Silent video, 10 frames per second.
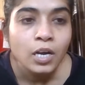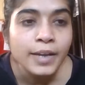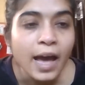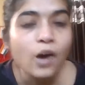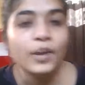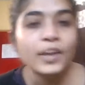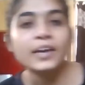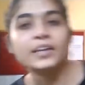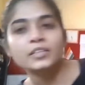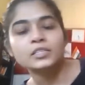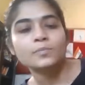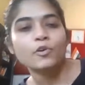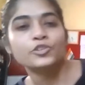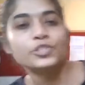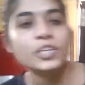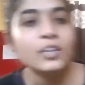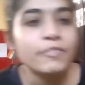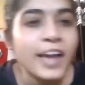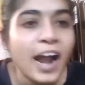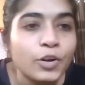Now here in this posture,
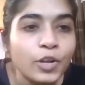we are